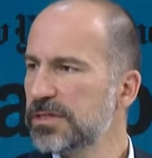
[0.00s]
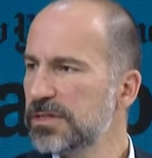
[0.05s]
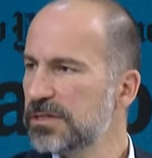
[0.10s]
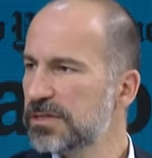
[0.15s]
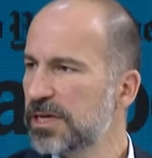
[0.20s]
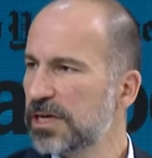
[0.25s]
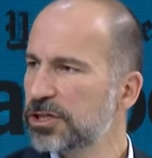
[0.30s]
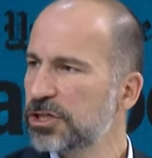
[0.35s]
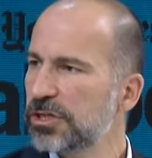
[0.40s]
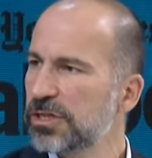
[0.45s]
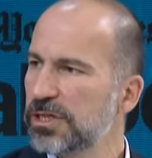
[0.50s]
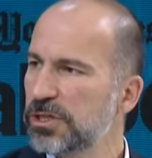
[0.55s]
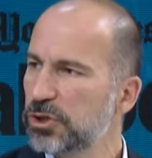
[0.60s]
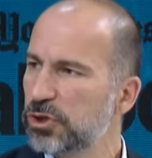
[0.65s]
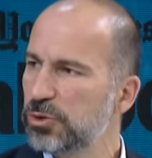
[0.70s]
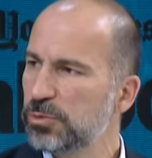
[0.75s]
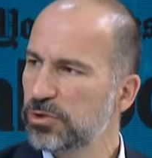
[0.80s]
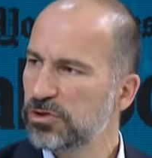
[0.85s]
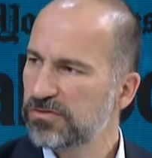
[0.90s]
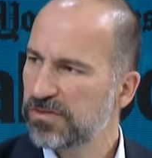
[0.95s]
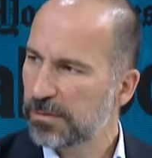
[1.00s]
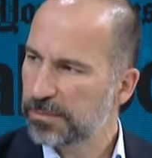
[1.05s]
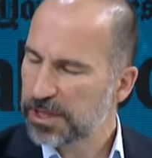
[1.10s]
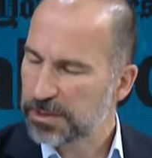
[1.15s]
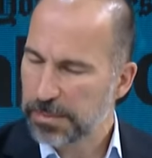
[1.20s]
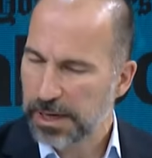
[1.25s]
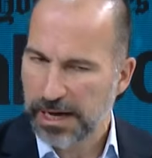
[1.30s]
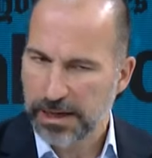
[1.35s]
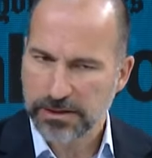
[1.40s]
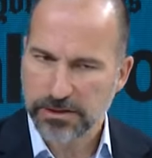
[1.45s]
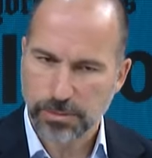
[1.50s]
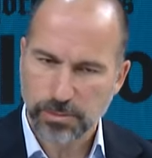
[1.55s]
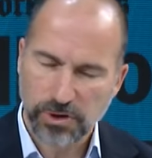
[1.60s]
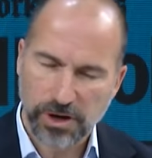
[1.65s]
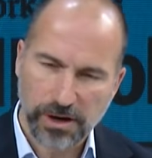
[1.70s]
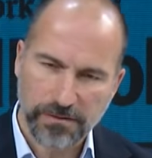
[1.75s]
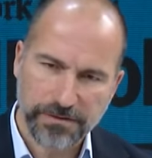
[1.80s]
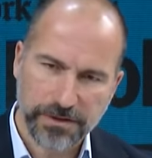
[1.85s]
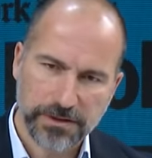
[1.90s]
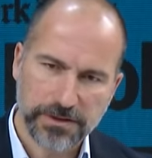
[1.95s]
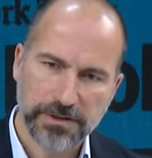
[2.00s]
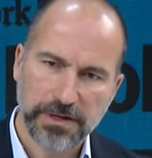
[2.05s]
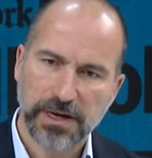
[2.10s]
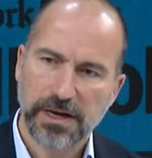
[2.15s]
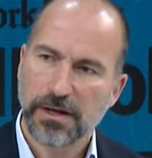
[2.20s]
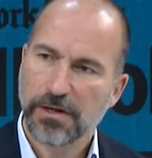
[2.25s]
essentially to move up the path to profits.